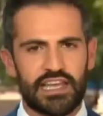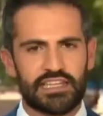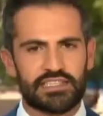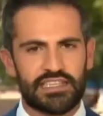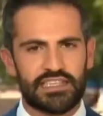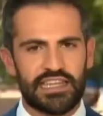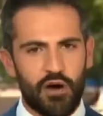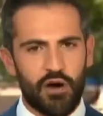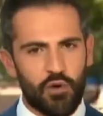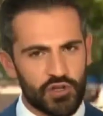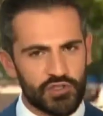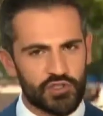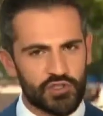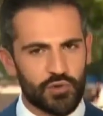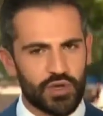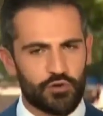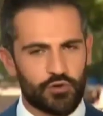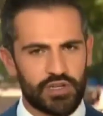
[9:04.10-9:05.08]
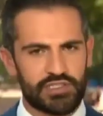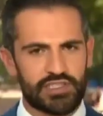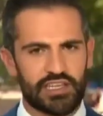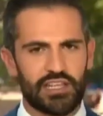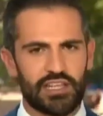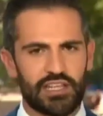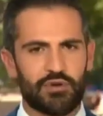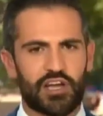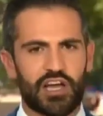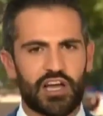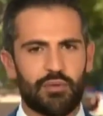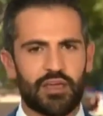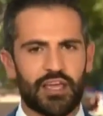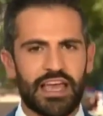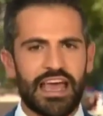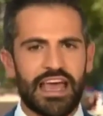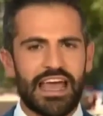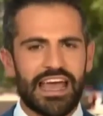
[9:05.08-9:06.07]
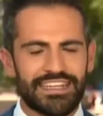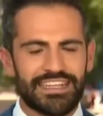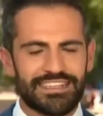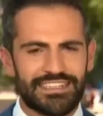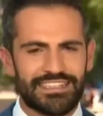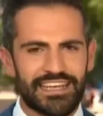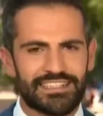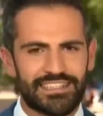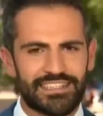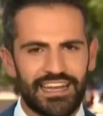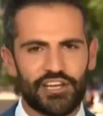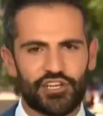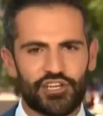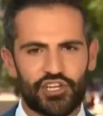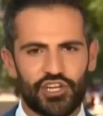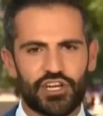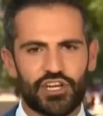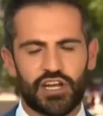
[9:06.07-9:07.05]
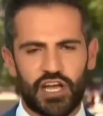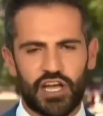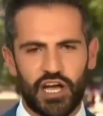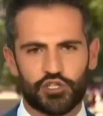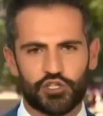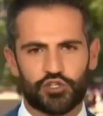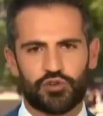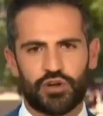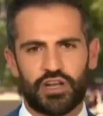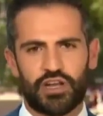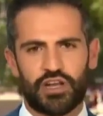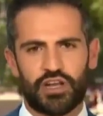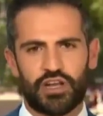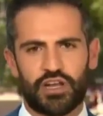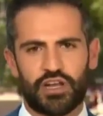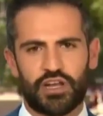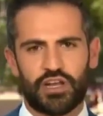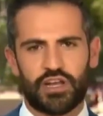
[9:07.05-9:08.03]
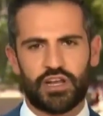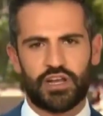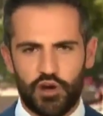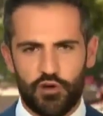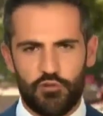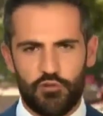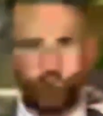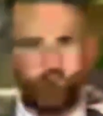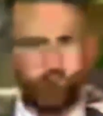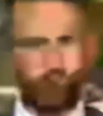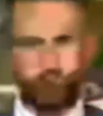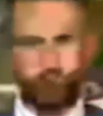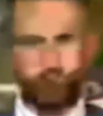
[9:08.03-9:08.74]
States, now also increasingly becoming a destination country. And so, therefore,